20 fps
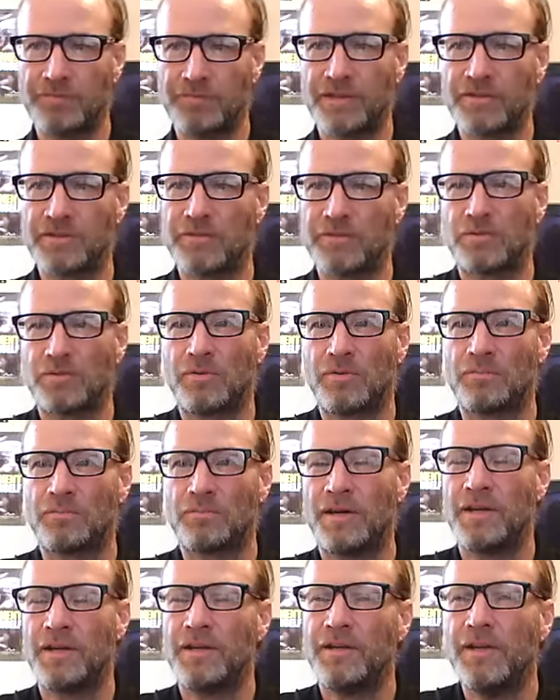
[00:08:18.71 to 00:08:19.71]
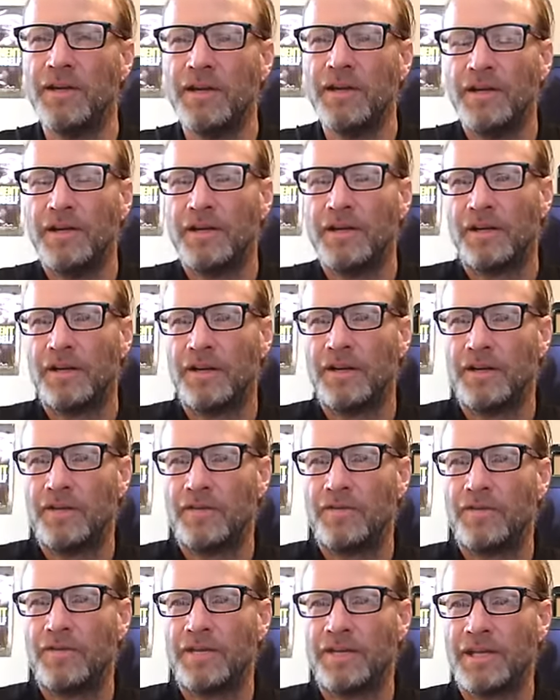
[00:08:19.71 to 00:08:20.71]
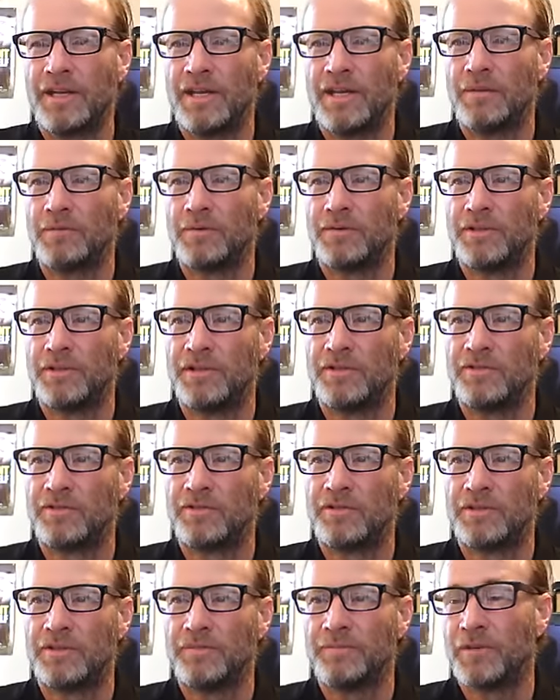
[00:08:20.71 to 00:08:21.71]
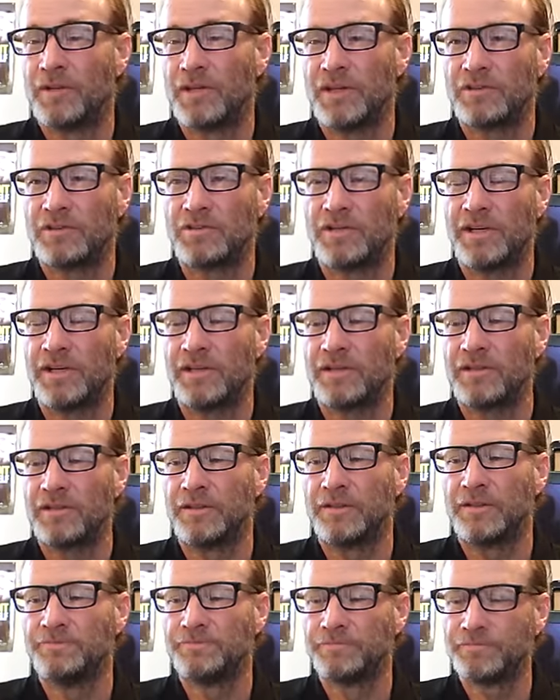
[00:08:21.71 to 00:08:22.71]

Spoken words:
That's controlled by the camera digitally, electronically.